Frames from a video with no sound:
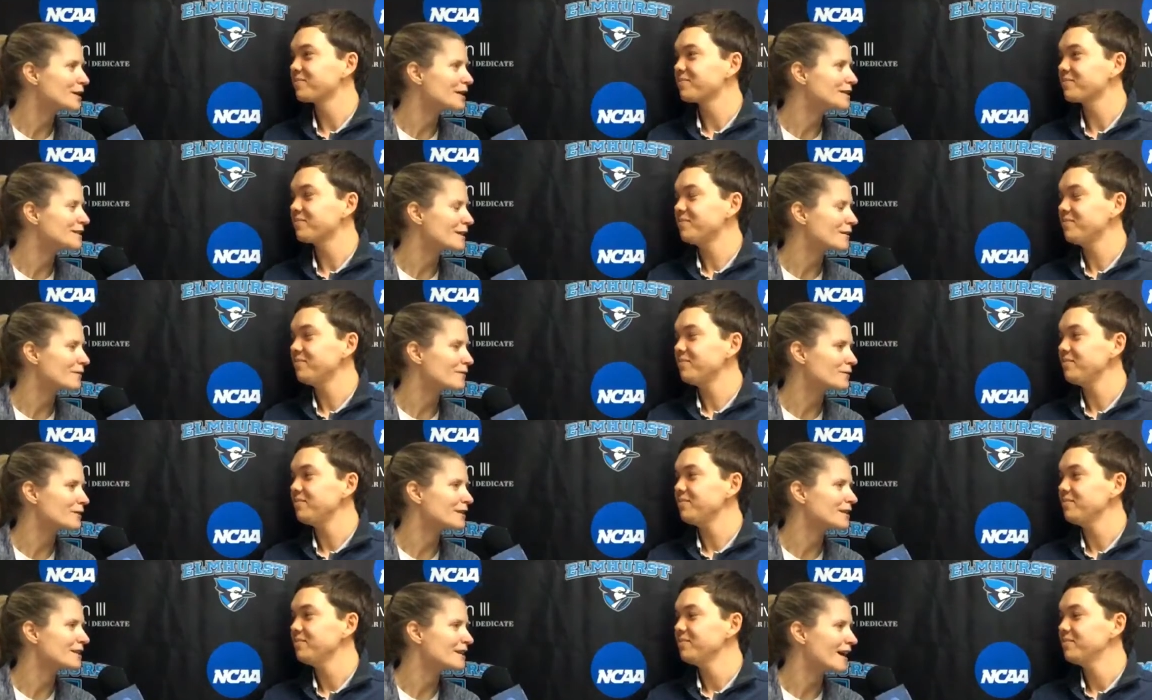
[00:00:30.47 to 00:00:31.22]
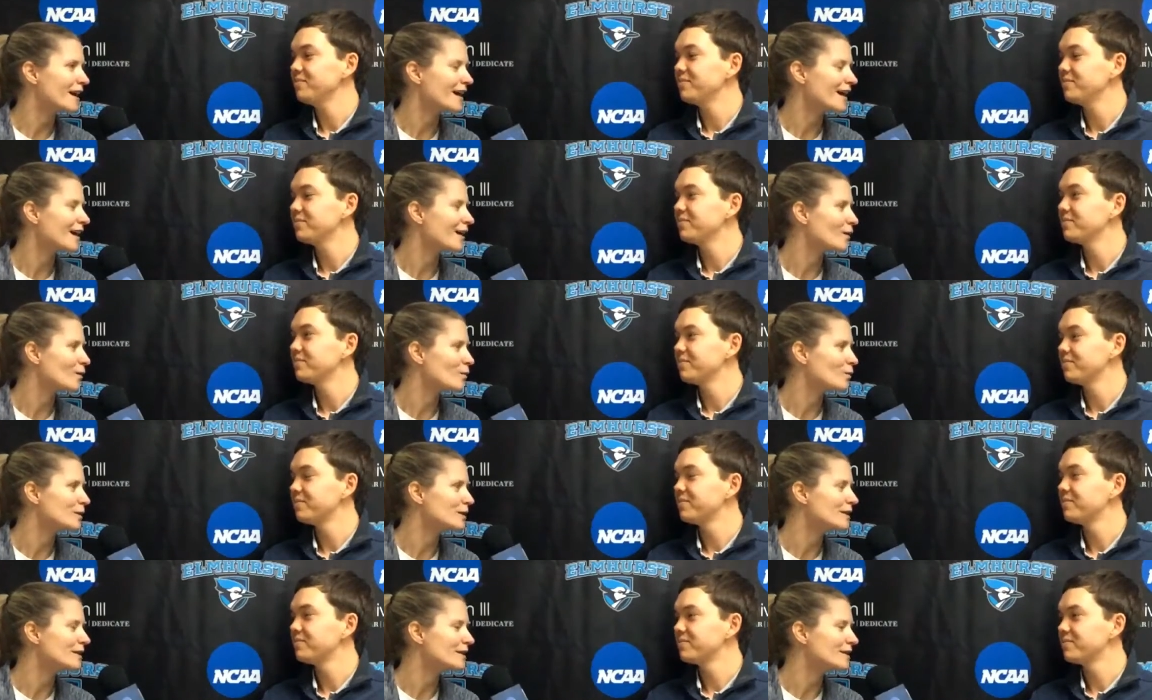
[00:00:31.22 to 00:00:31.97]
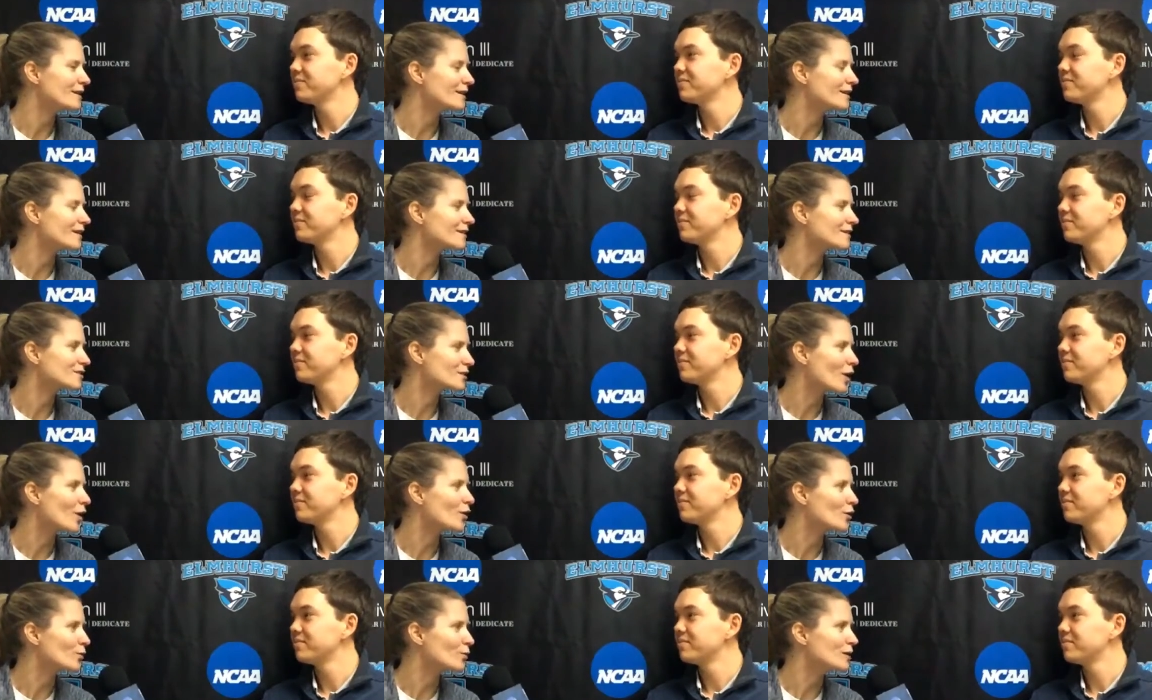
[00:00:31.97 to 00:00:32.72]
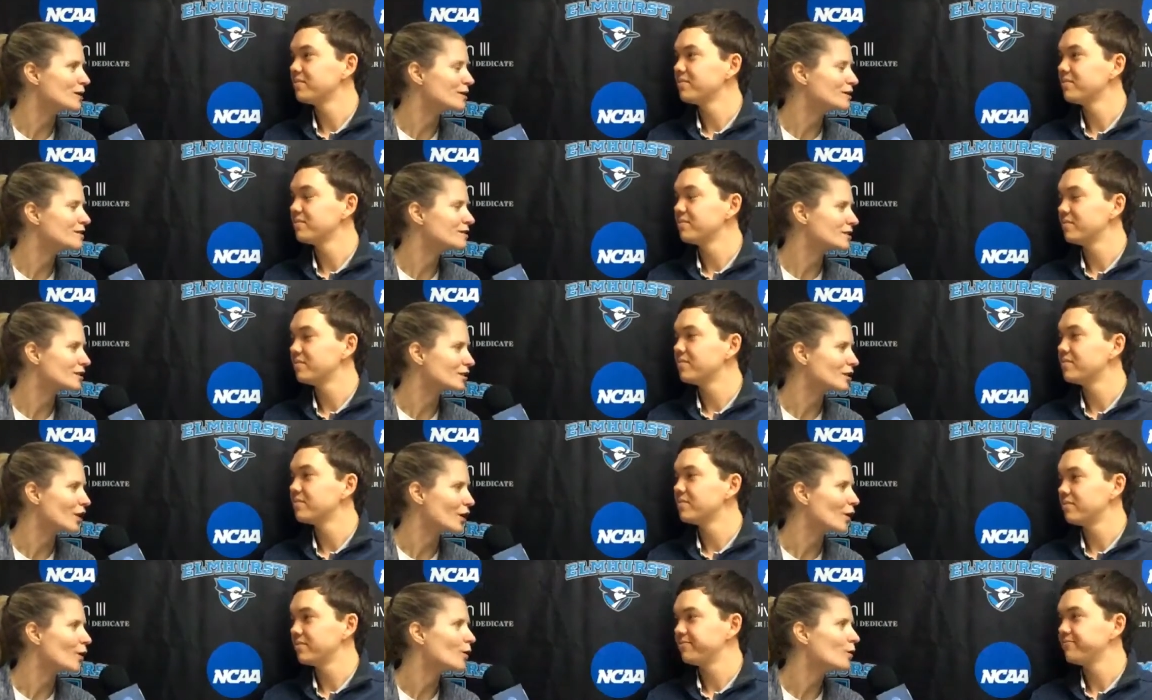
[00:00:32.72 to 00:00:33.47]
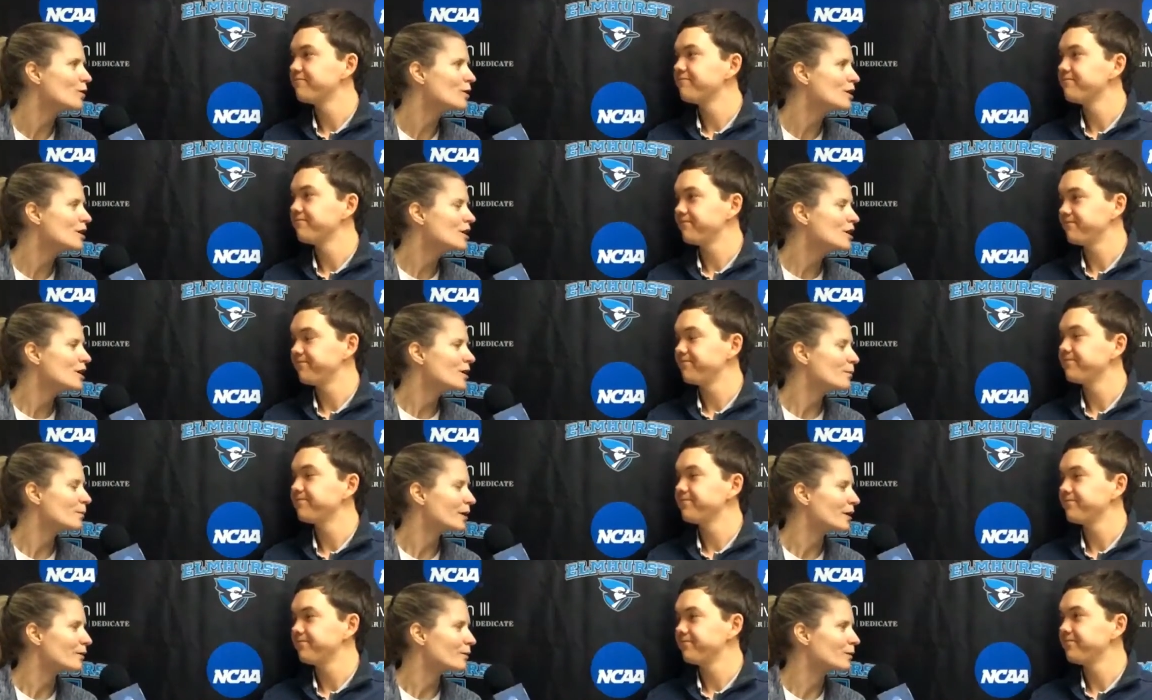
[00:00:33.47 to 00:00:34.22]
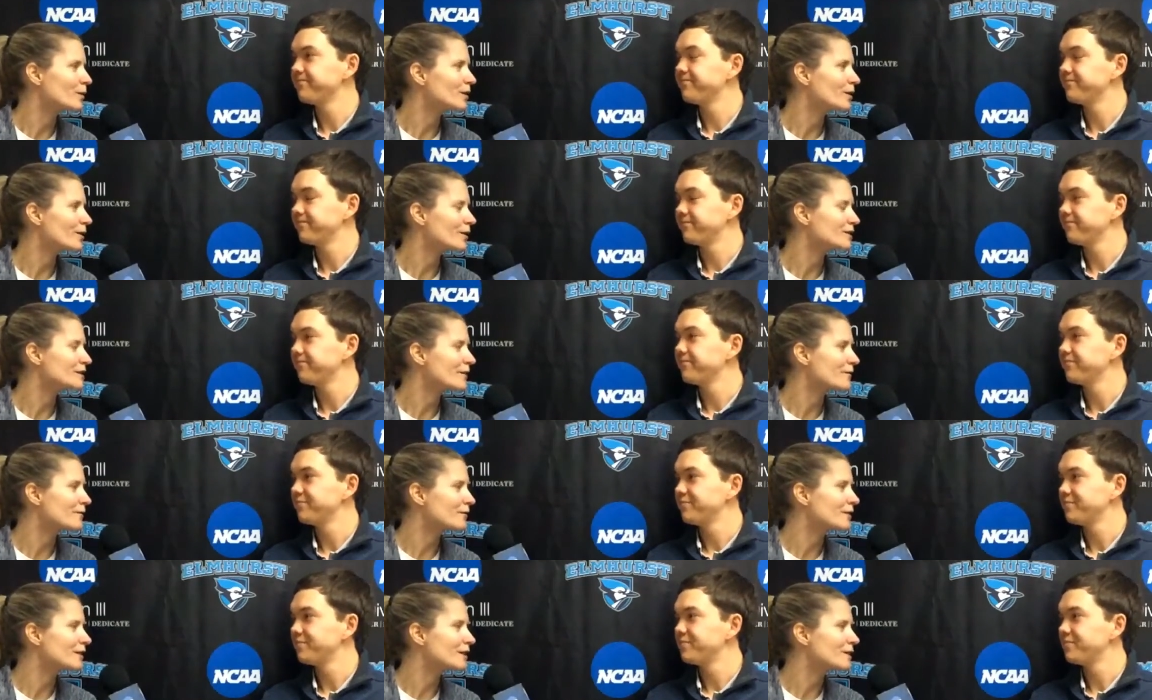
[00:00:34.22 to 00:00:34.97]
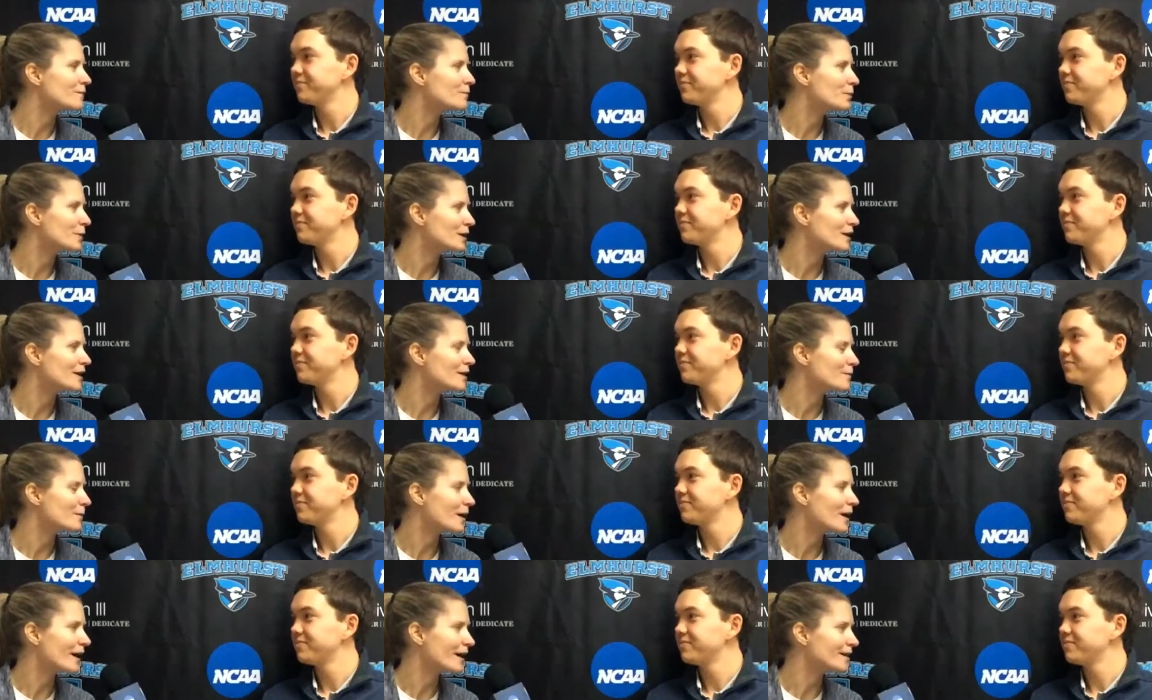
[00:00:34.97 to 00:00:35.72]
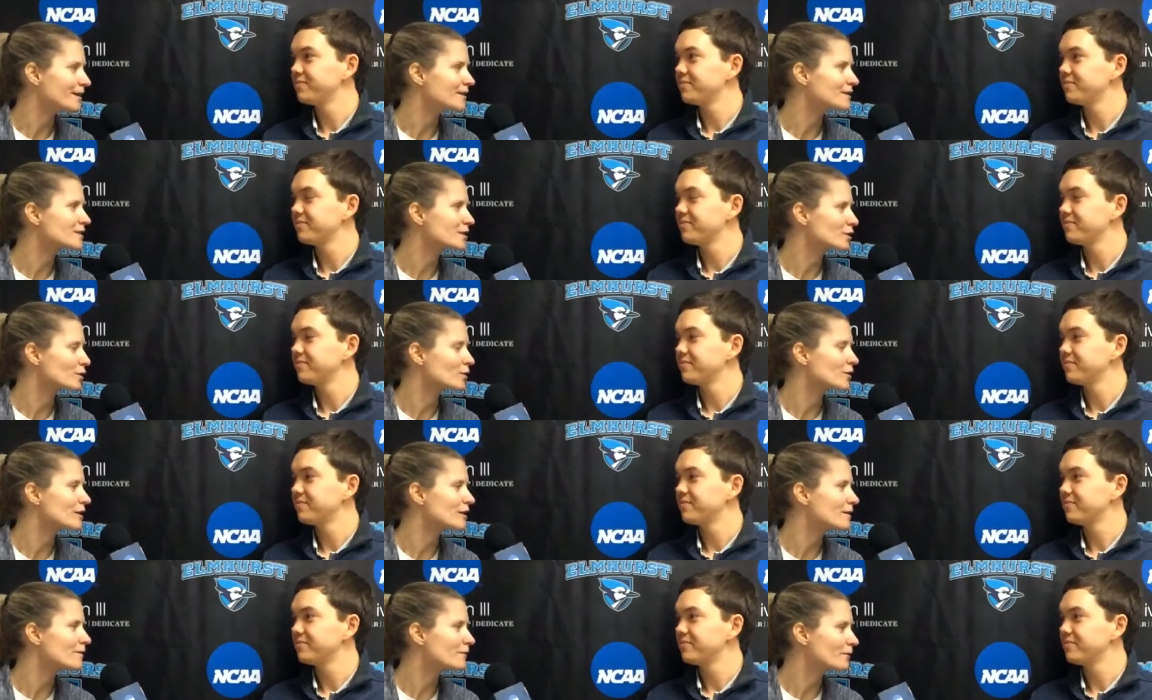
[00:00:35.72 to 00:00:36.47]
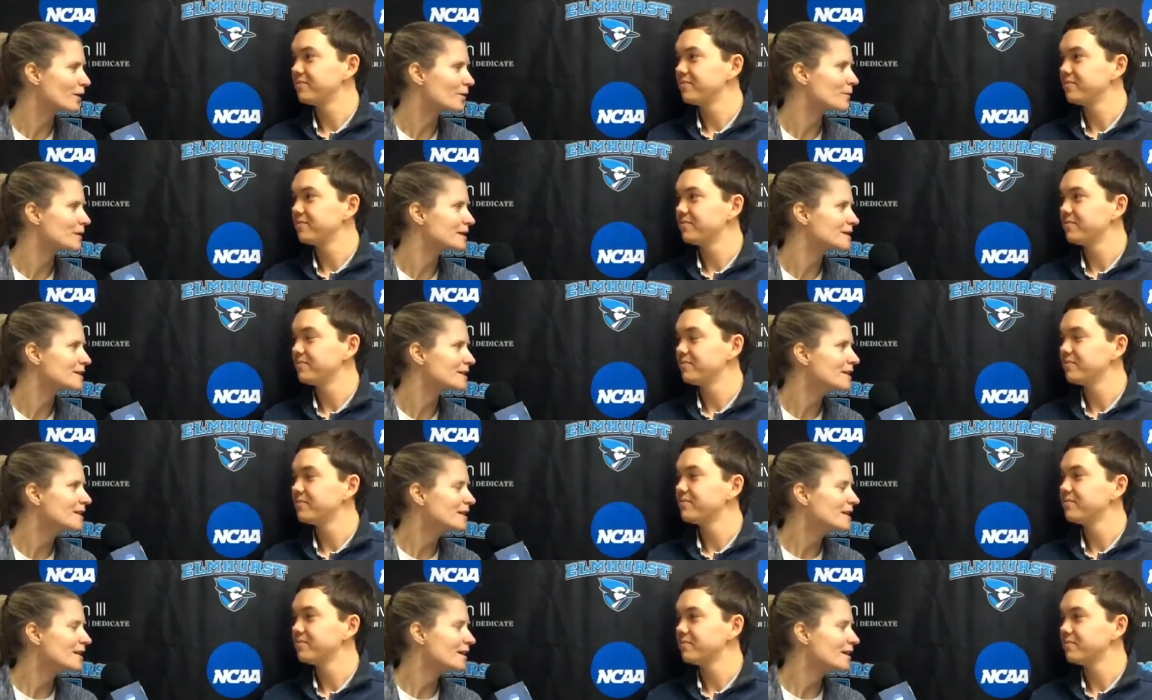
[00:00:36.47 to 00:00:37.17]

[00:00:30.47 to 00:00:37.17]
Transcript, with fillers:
Speaker 1: week. Definitely not how we uh, saw the week to go, but we are definitely putting it behind us, learning from it,